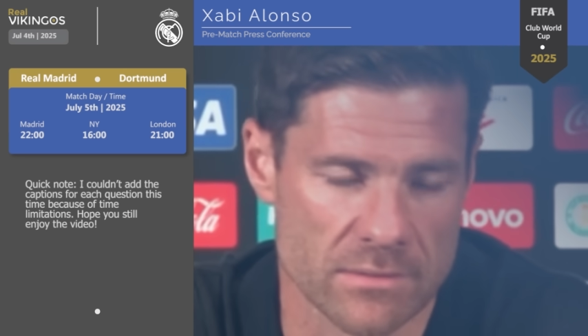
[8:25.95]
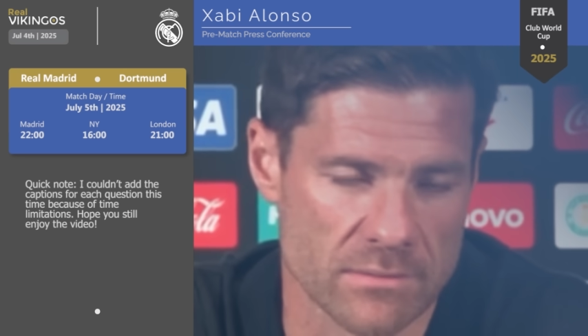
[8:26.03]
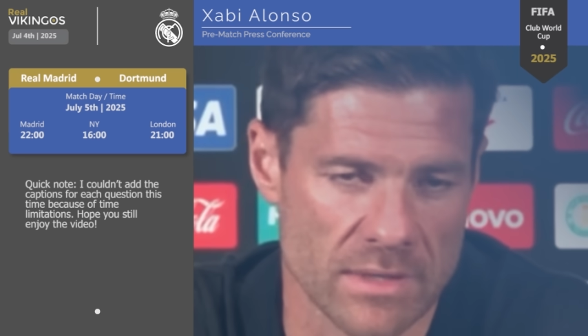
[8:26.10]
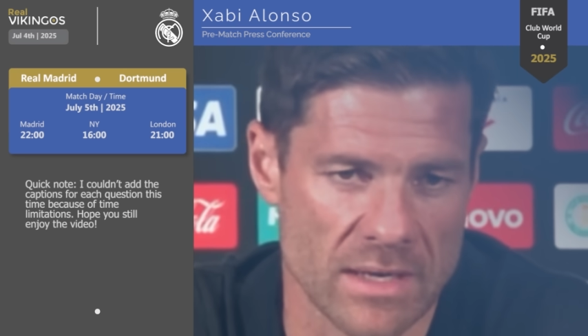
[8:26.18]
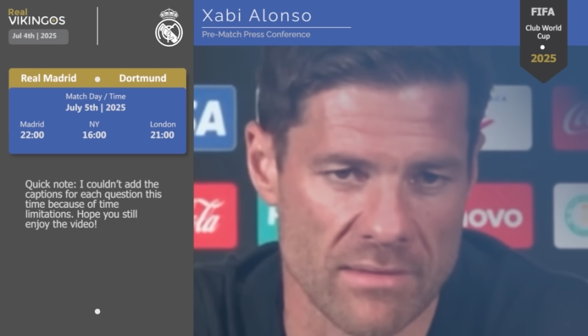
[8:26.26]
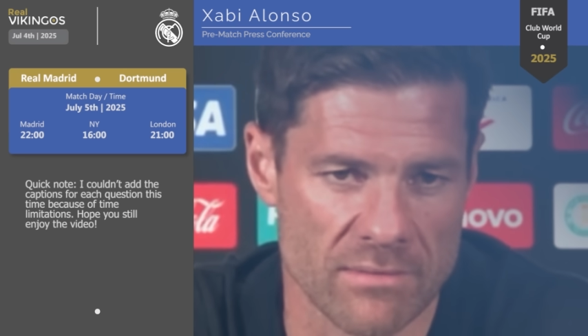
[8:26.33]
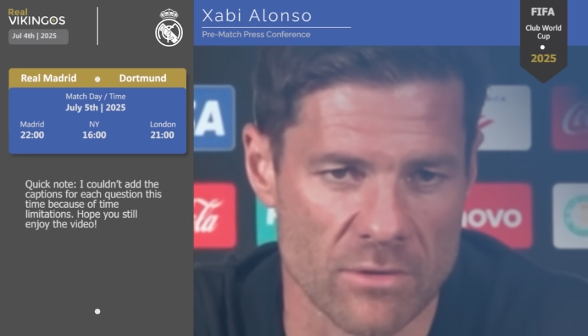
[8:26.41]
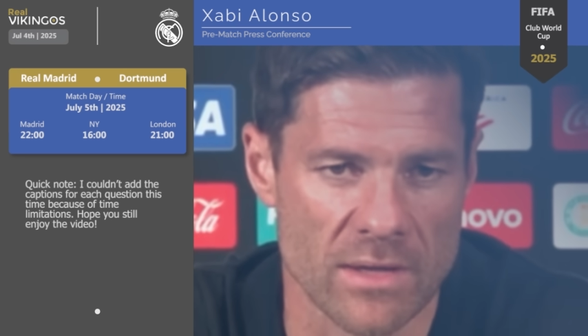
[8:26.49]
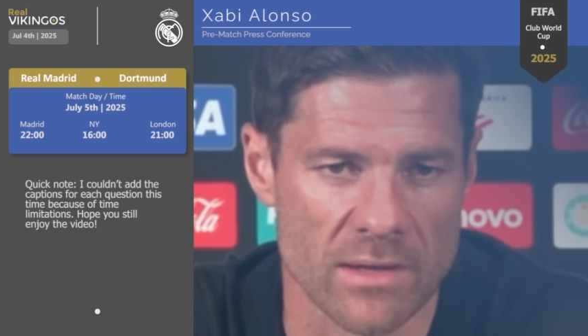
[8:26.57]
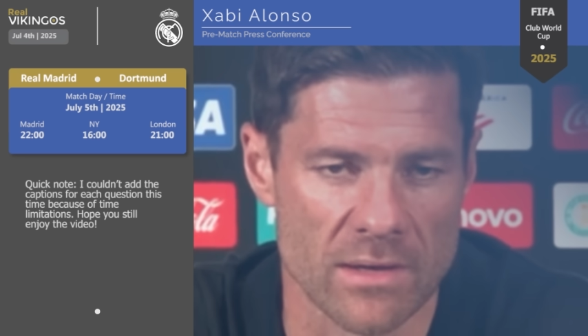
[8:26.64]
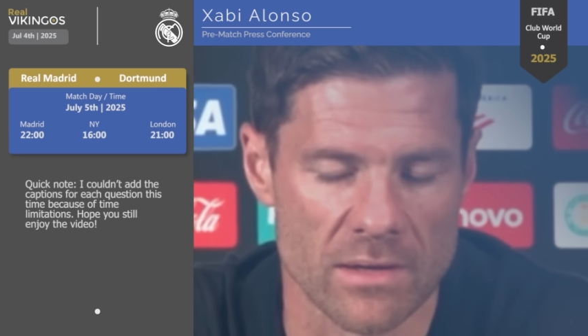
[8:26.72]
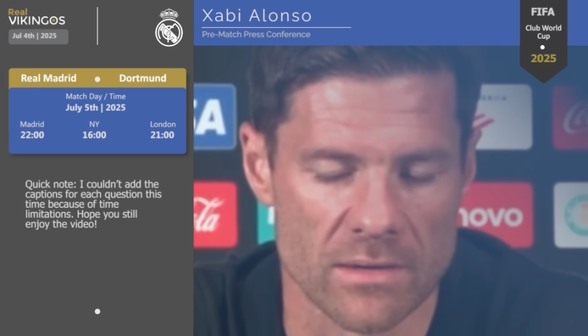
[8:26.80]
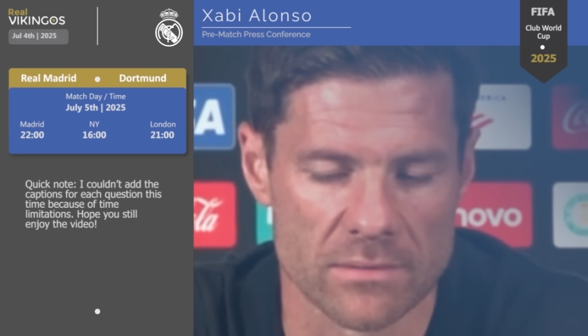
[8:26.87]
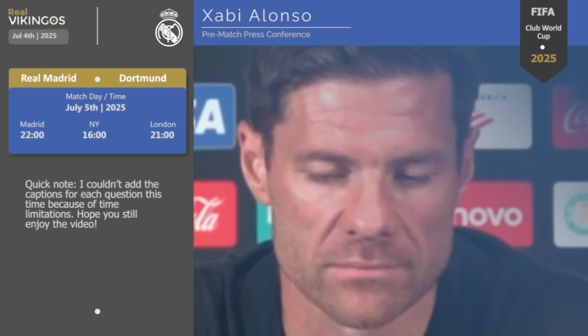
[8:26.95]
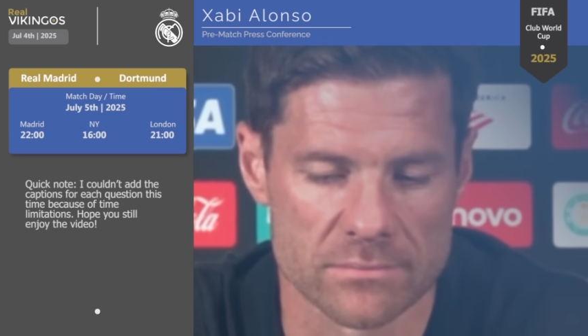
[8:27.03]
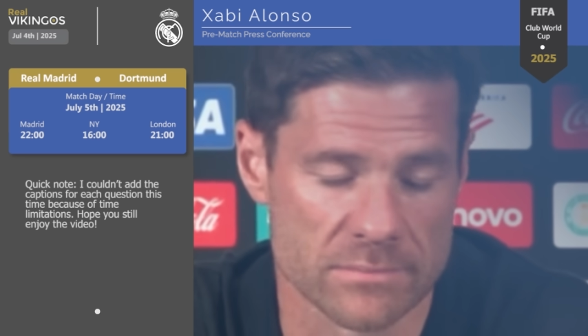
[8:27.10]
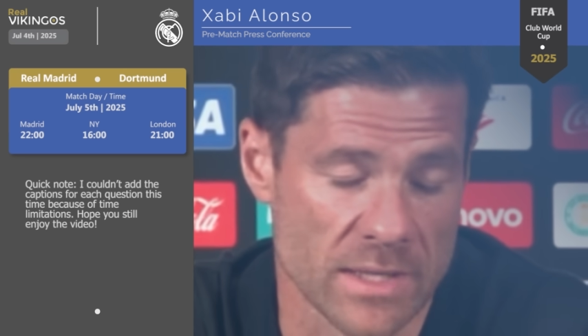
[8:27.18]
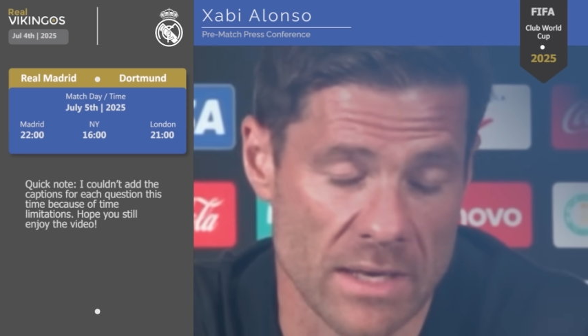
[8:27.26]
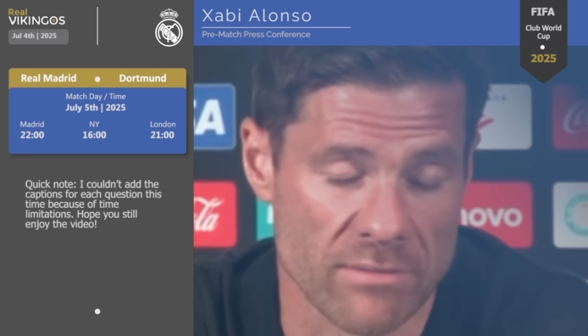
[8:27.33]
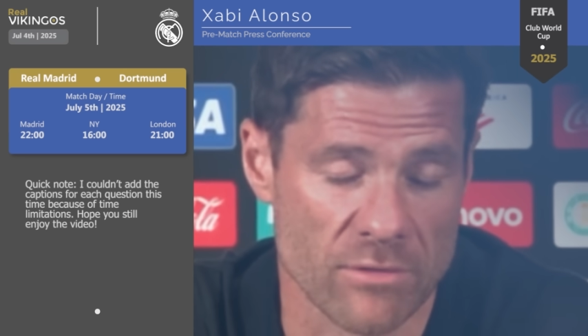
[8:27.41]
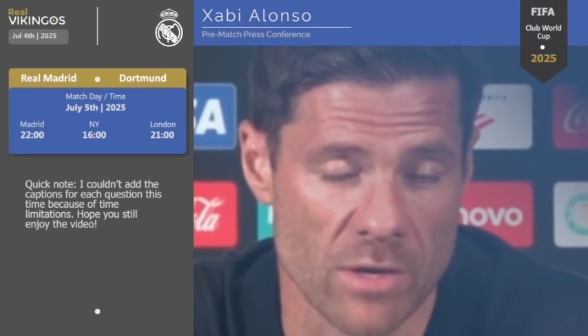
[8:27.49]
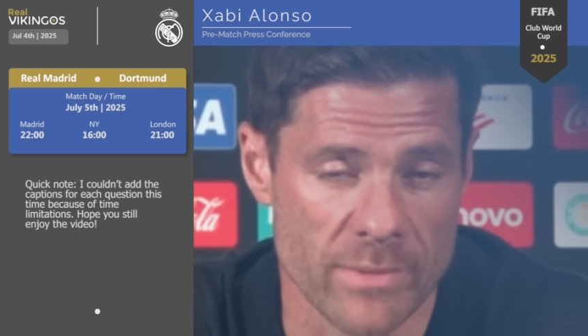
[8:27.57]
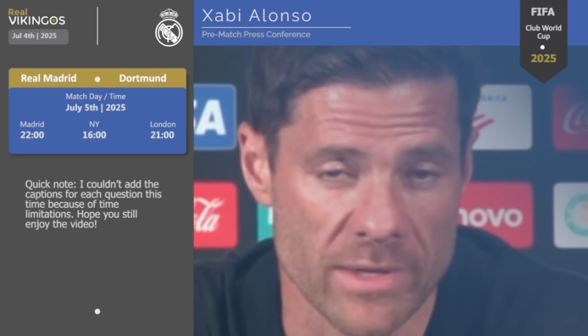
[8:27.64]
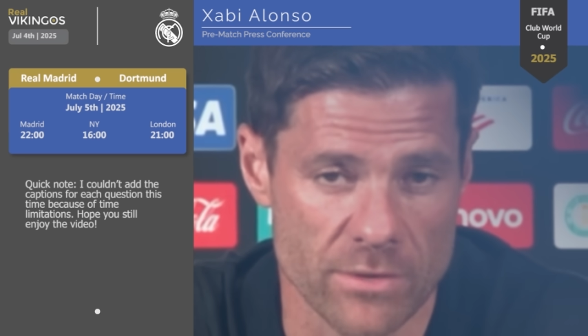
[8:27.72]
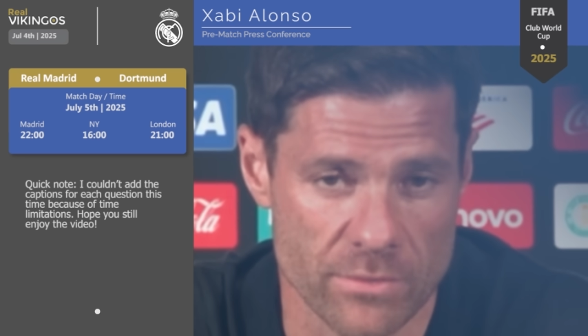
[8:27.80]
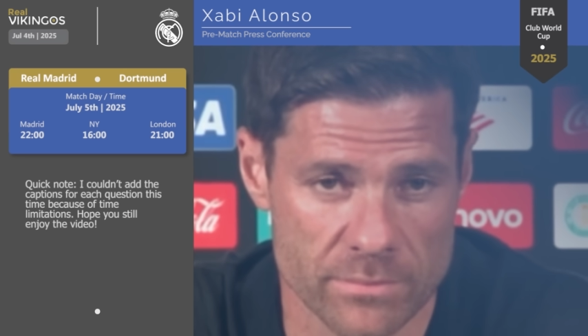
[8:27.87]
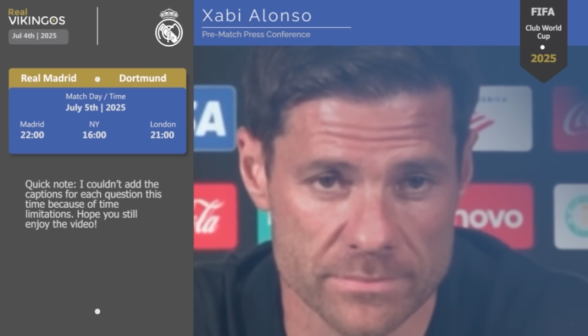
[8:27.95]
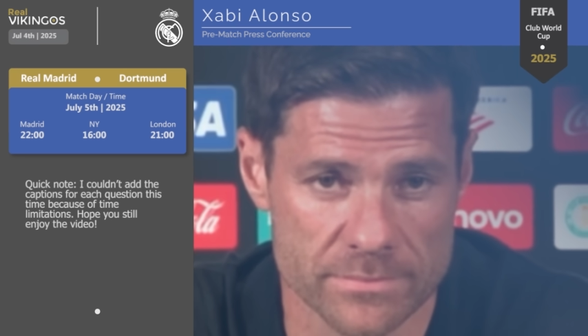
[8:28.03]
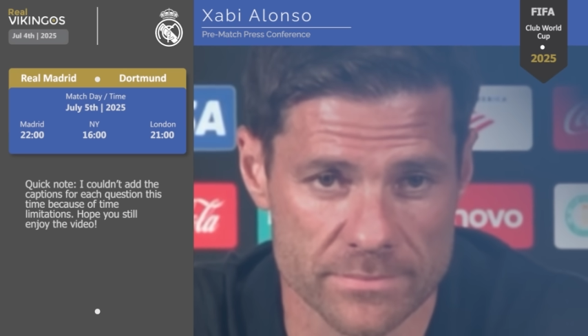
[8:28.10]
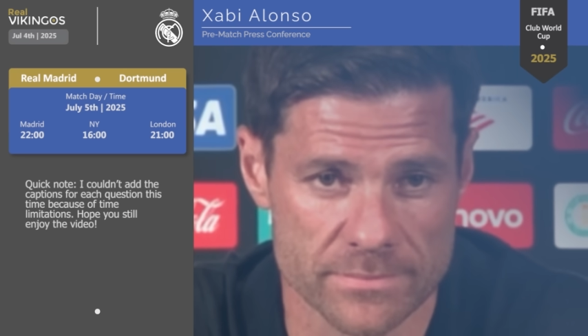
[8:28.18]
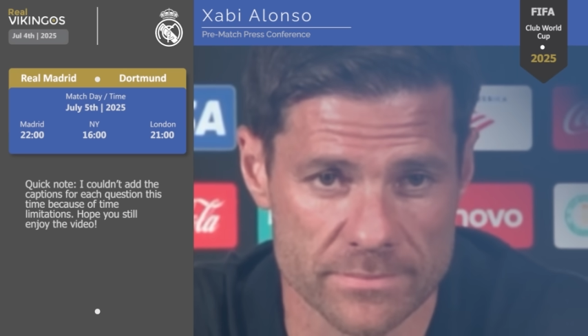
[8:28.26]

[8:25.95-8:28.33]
balance and combination to be